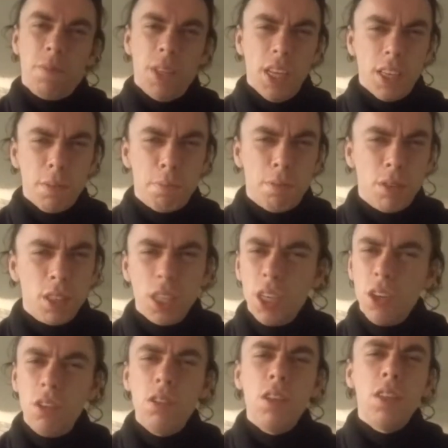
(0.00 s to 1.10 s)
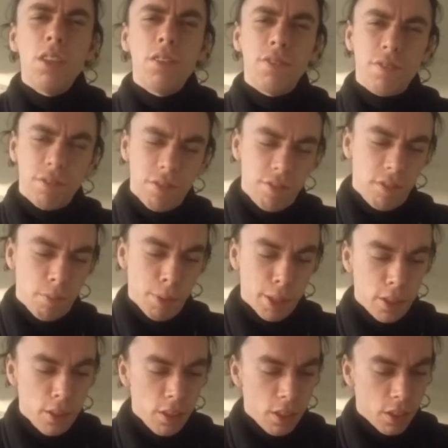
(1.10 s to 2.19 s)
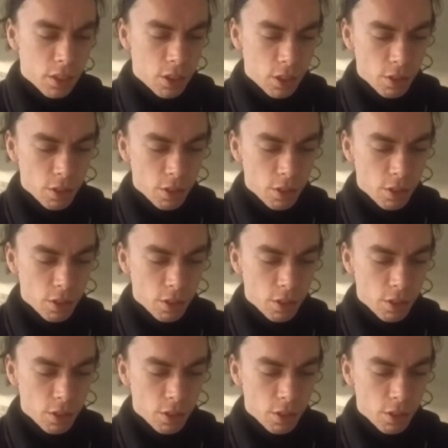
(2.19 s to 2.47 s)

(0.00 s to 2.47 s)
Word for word: That's a pretty lot of bacteria.